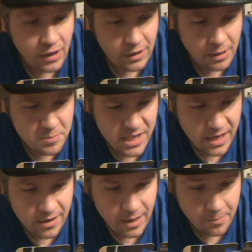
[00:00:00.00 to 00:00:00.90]
Clumsy
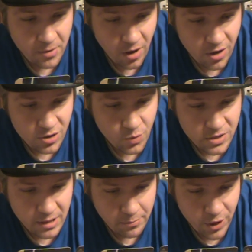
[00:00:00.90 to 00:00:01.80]
and inept, Ozzel
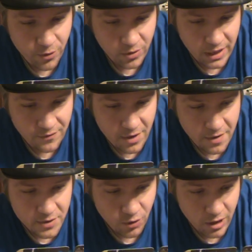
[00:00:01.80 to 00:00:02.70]
was an Imperial Navy
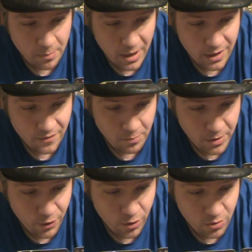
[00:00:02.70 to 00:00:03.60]
officer in command of
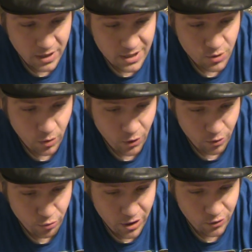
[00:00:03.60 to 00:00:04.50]
Imperial Death
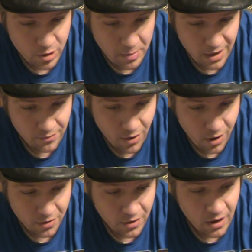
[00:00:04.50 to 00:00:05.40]
Squadron prior to the Battle of
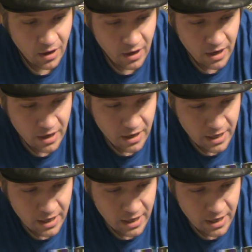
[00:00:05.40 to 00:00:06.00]
Hoth.